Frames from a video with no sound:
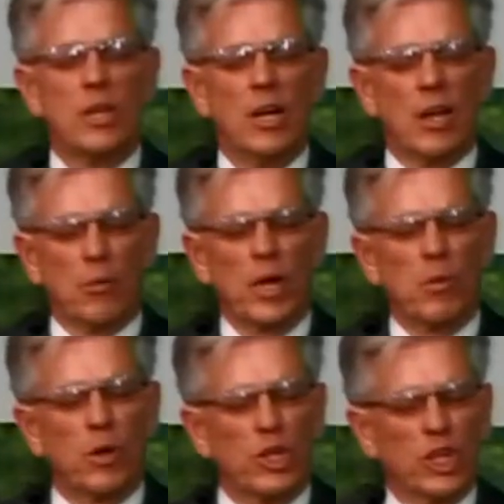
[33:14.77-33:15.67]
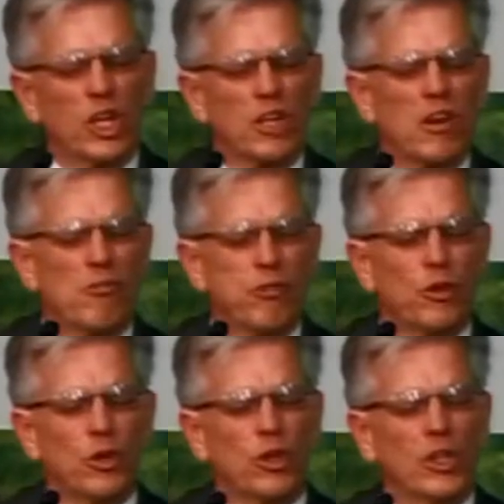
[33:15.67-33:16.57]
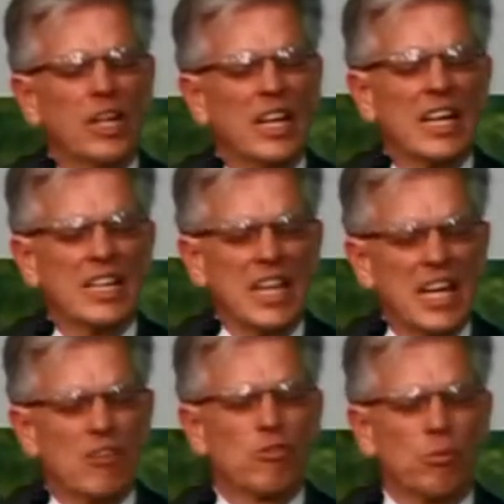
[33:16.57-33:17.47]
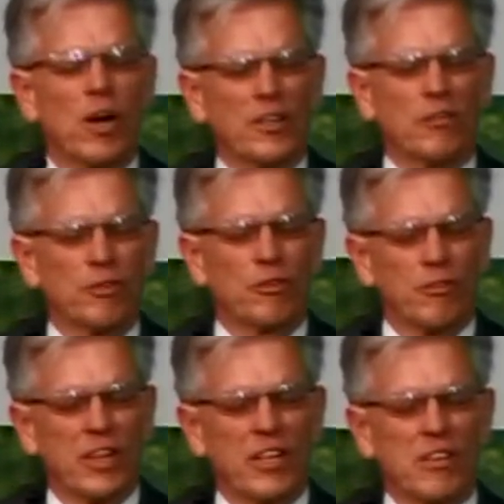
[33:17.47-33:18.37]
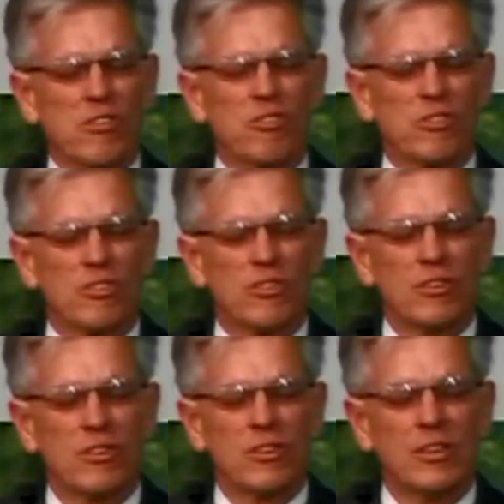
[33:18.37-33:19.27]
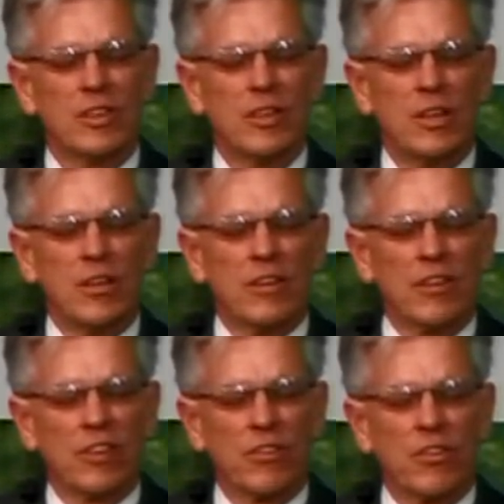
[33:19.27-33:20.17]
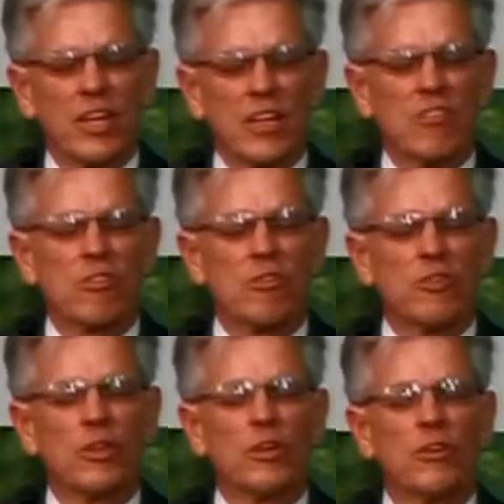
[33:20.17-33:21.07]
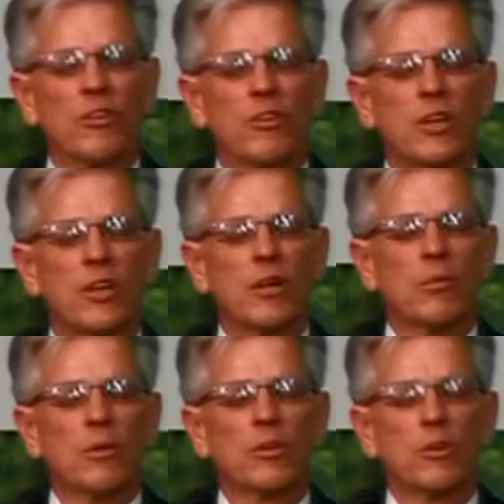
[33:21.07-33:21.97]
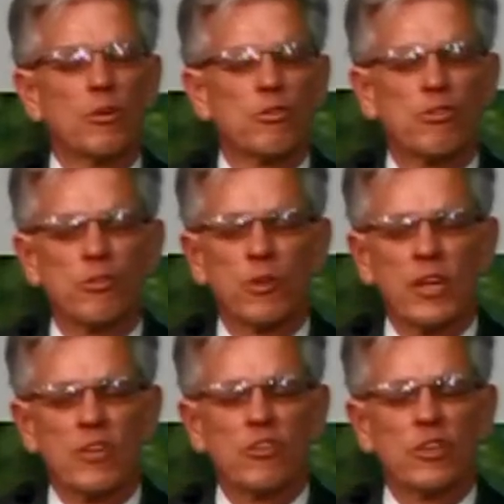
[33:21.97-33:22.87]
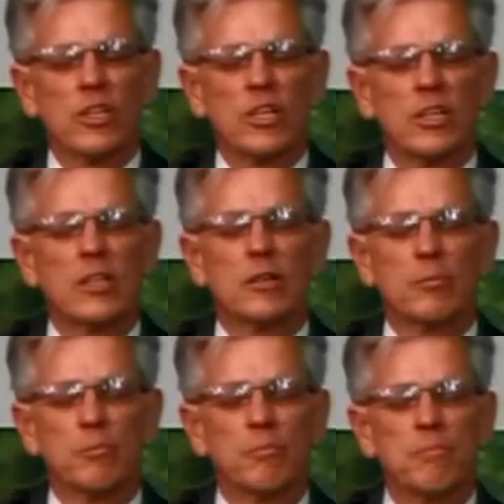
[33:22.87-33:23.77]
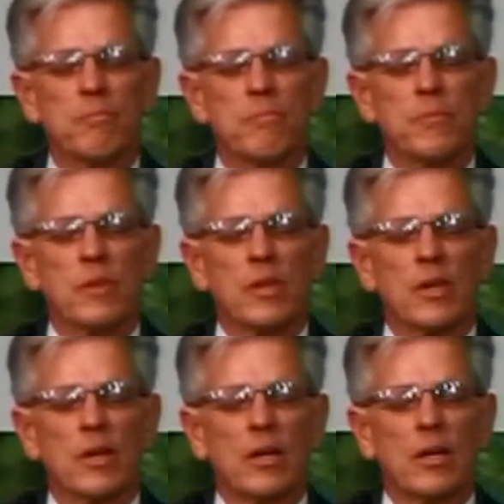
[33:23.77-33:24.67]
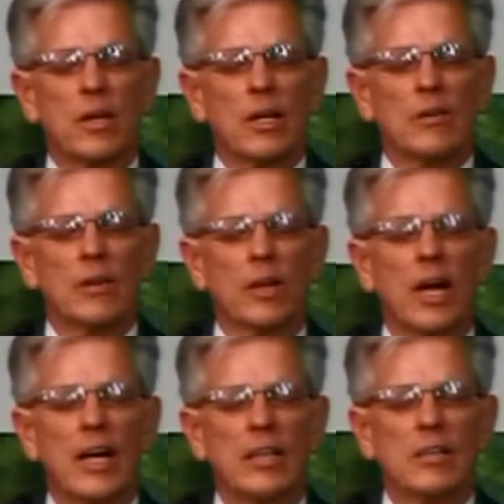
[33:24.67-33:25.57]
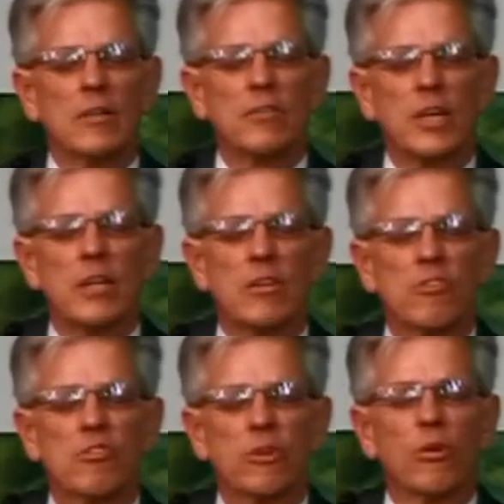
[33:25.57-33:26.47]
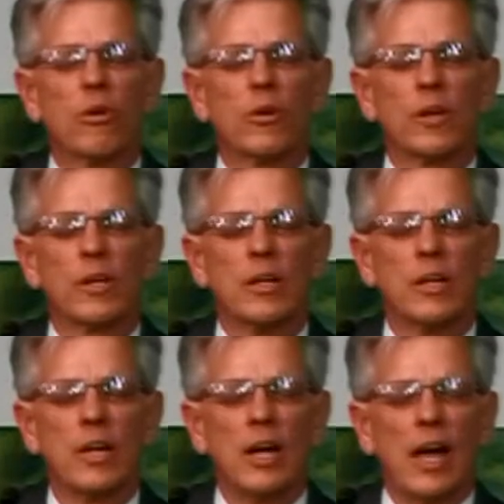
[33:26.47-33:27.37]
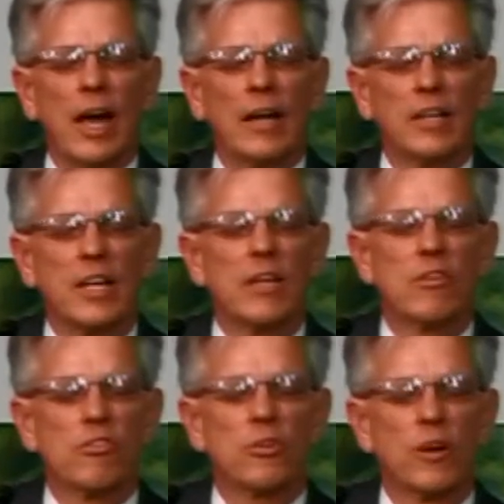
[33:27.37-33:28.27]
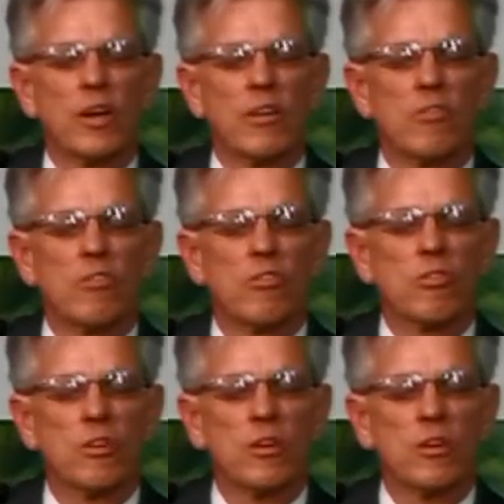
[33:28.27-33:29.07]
That we will look full in his wonderful face, that the things of earth will grow strangely dim in the light of his glory and his grace.